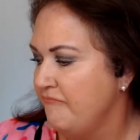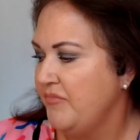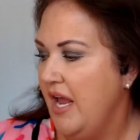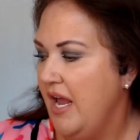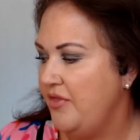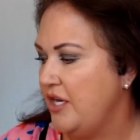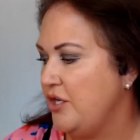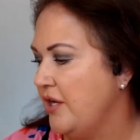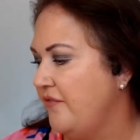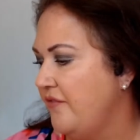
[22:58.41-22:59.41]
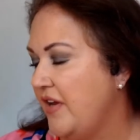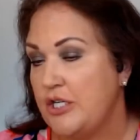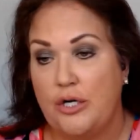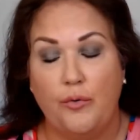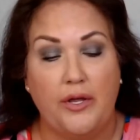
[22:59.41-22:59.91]
And then you can finish
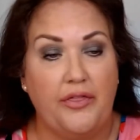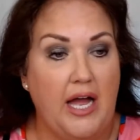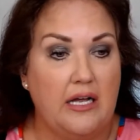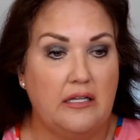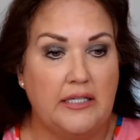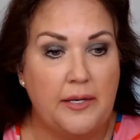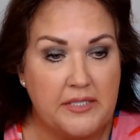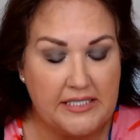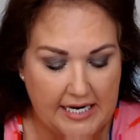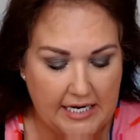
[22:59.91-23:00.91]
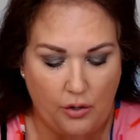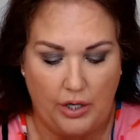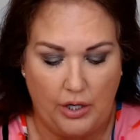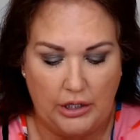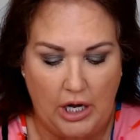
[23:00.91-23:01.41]
it with a lipstick or a
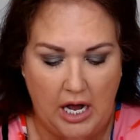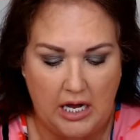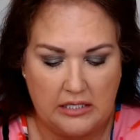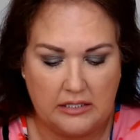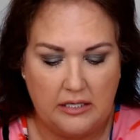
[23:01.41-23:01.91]
gloss.